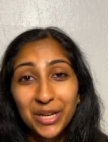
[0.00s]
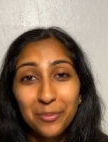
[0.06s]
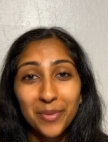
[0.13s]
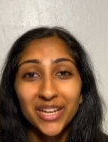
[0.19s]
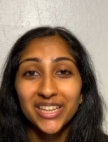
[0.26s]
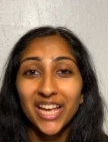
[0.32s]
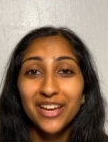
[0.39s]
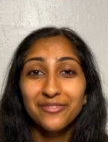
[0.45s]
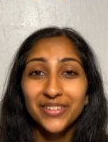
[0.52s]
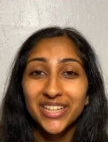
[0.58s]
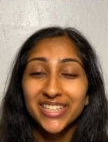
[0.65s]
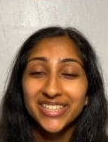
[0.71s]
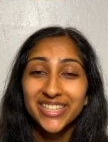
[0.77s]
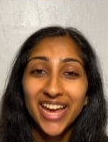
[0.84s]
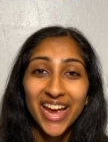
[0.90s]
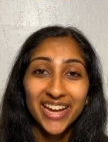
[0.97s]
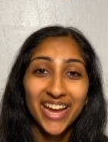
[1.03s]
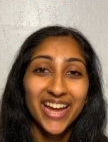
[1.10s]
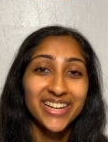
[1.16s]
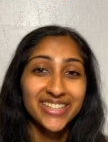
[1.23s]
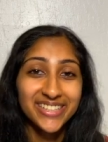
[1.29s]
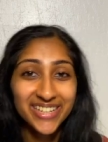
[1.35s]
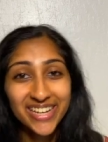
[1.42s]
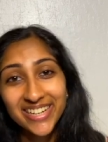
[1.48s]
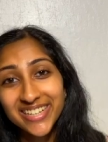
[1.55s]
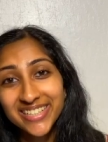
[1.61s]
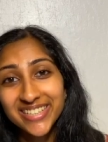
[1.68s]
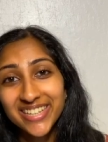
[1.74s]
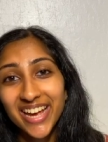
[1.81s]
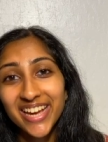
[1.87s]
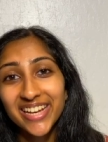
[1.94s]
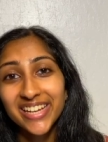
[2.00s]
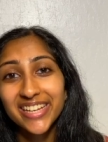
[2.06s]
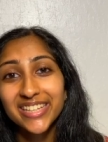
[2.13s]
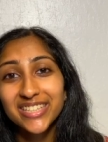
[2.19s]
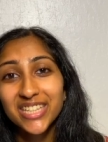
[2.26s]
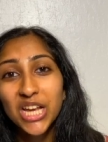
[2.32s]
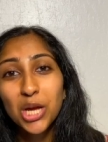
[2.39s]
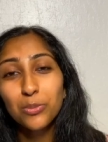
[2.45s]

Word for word: my life in tech and data science,